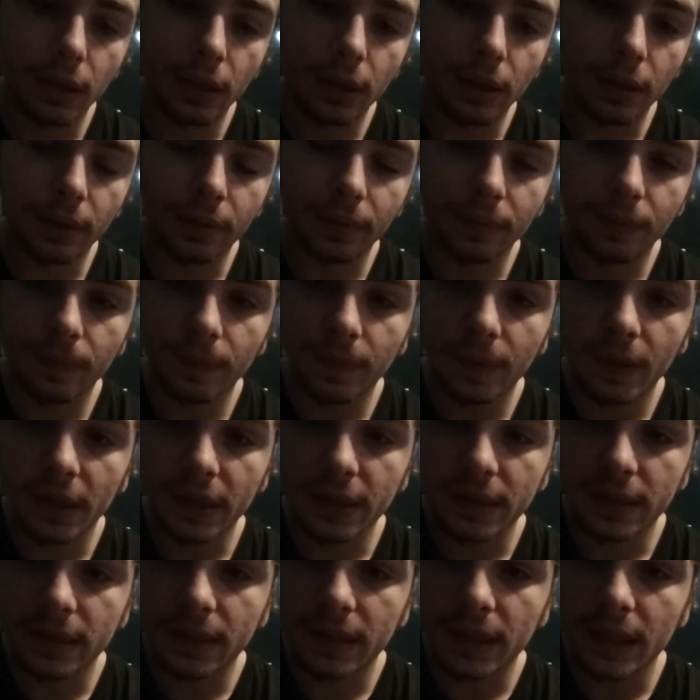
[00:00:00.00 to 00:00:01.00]
um,
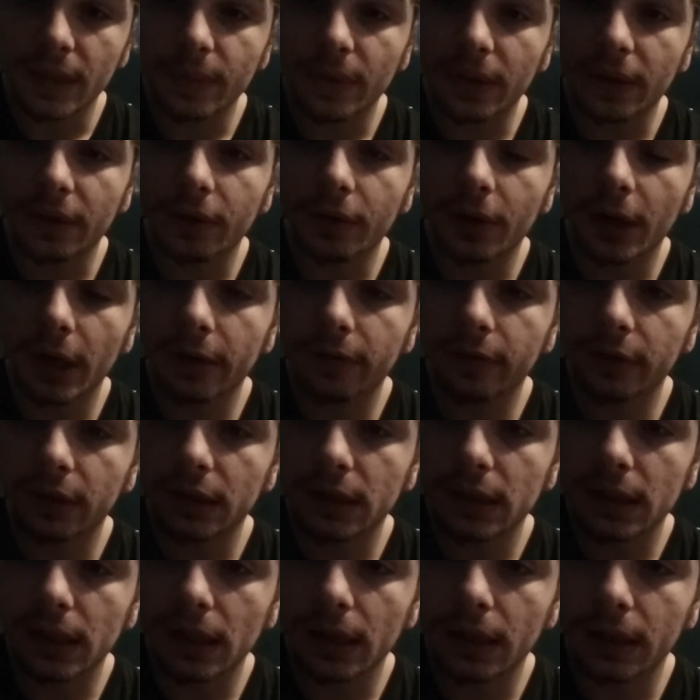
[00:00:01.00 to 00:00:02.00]
nice deep
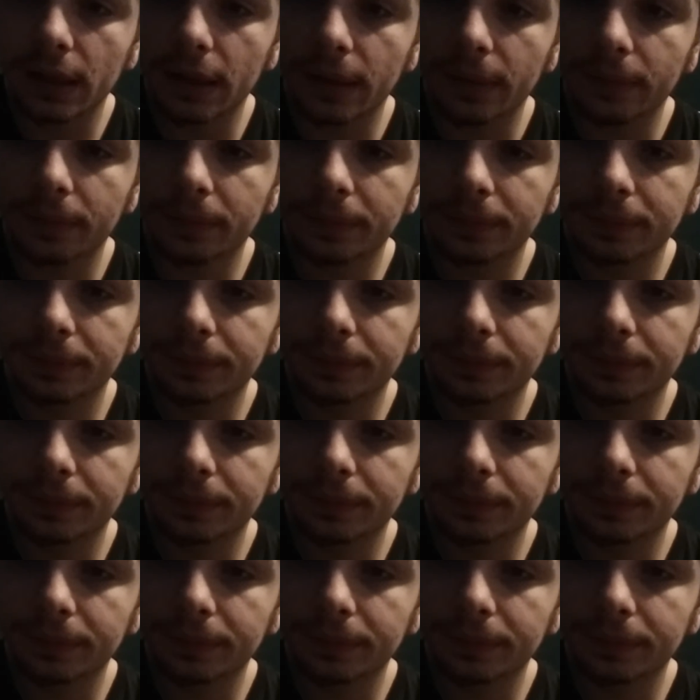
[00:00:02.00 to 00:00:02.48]
engravings on it